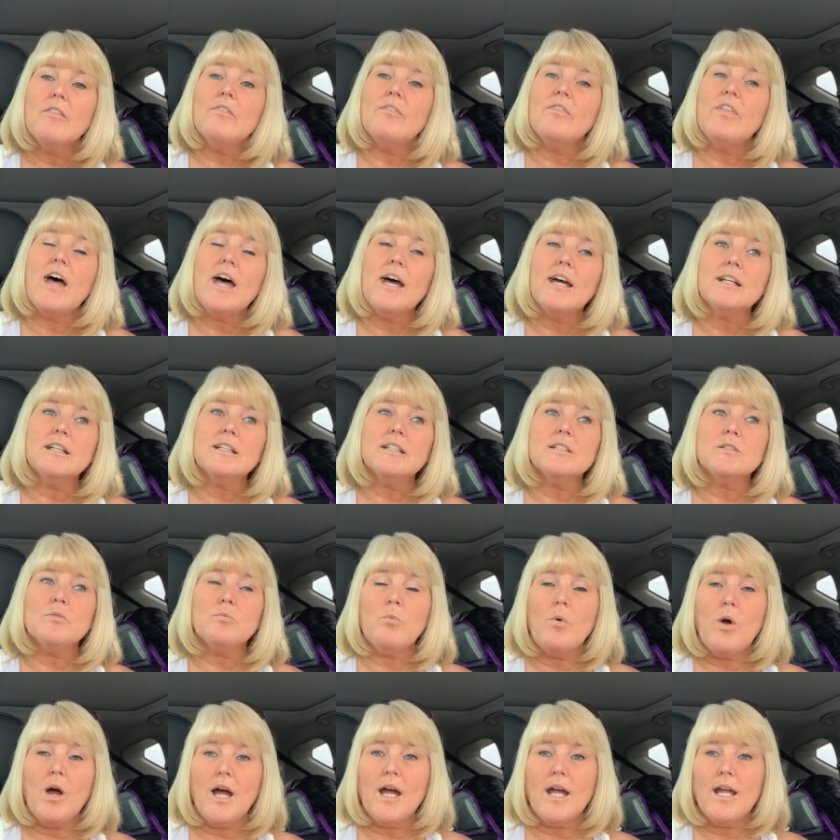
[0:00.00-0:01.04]
that is
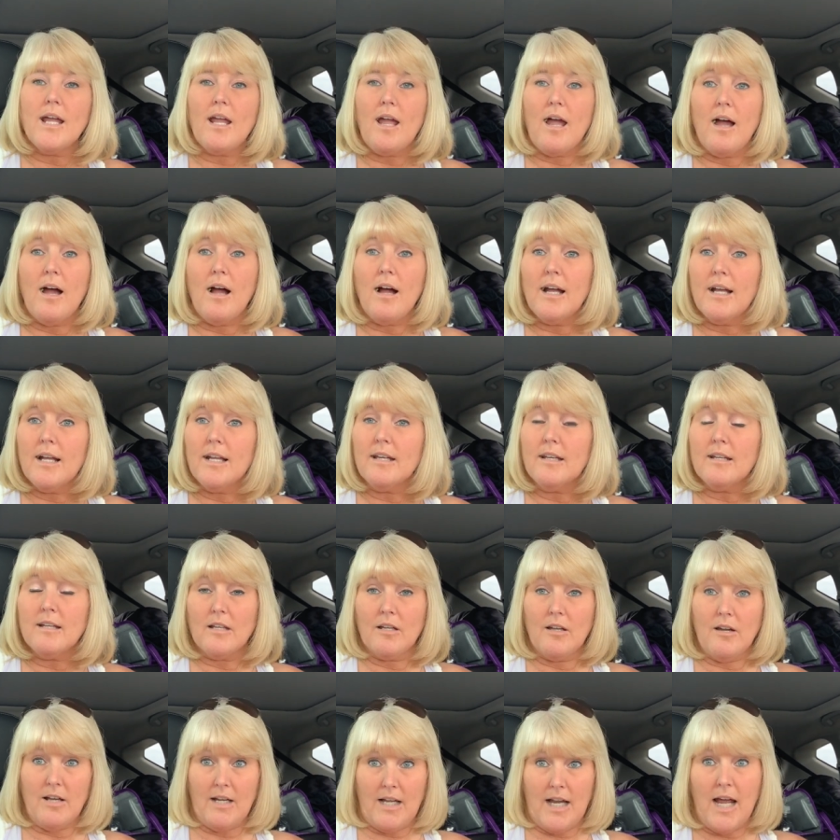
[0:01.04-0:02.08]
why I
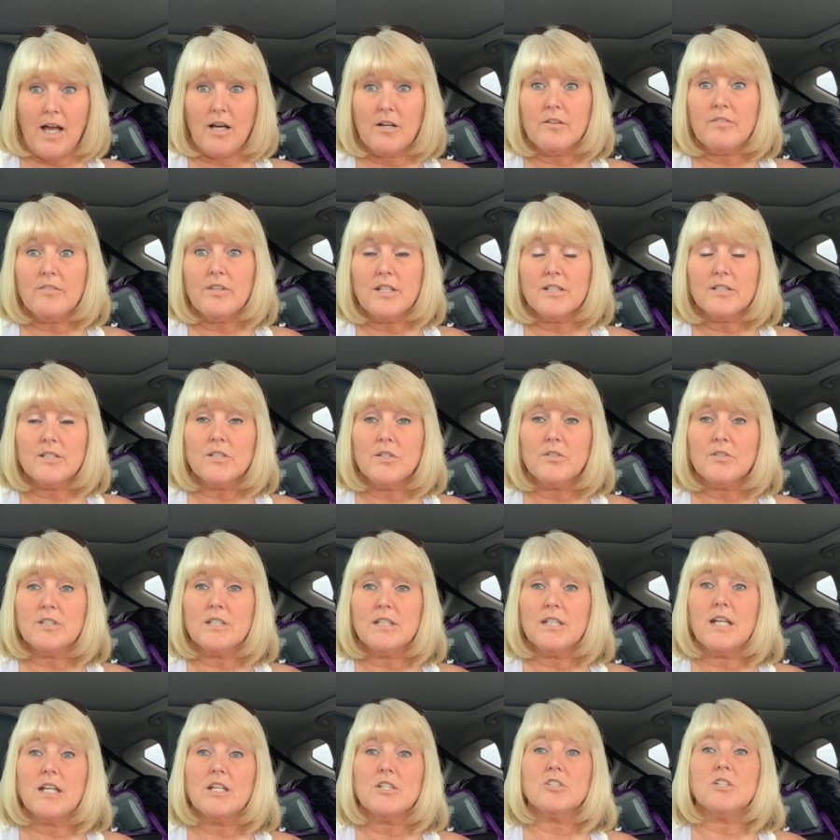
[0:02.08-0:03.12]
got out of the
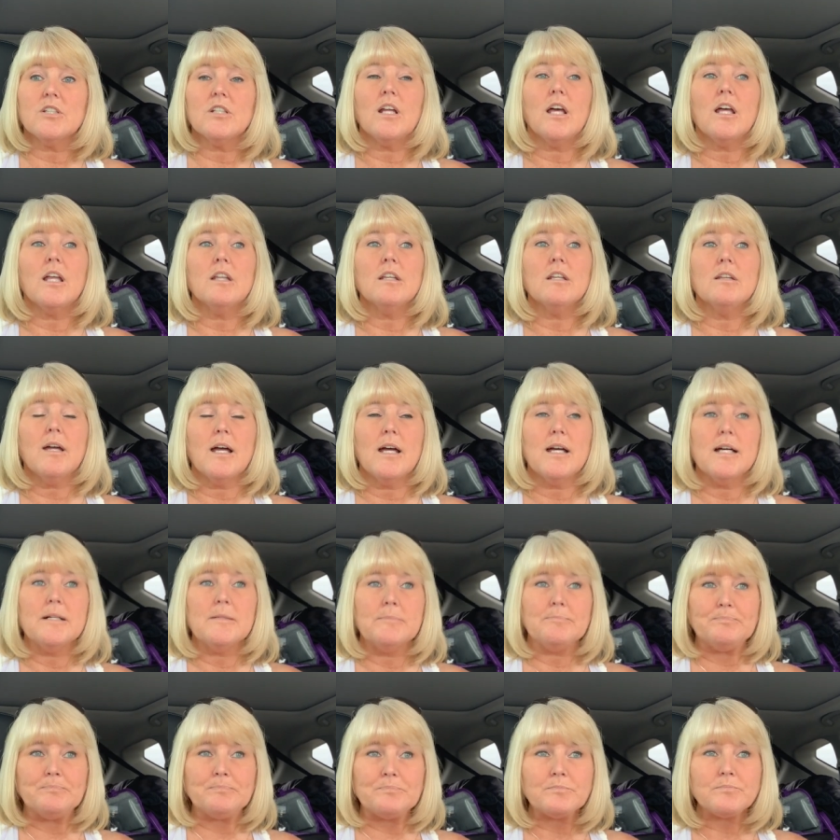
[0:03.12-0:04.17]
association
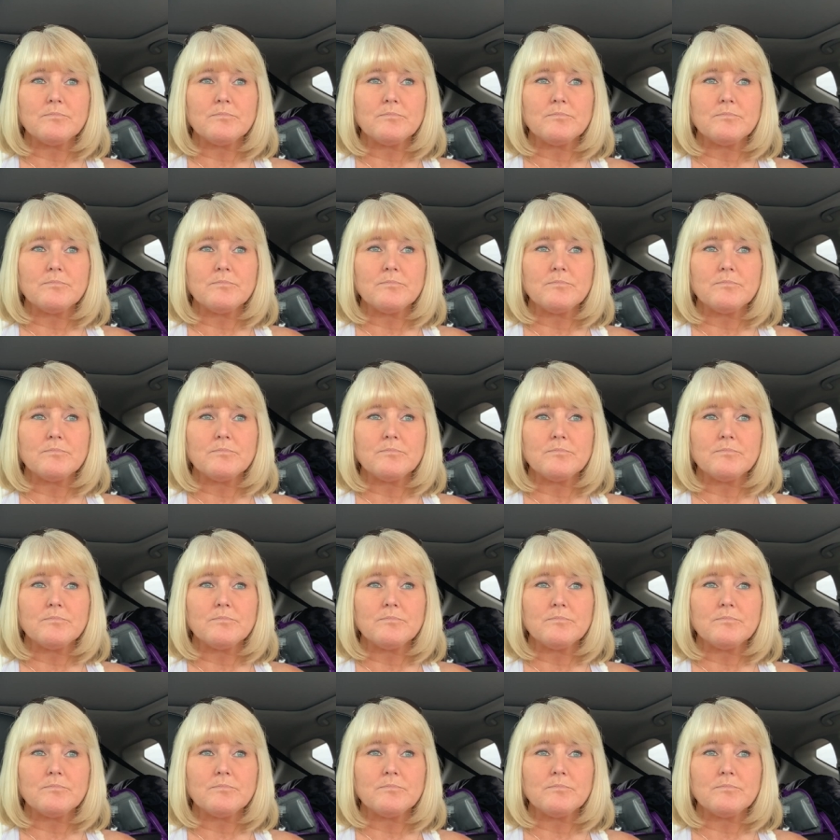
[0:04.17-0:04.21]
um,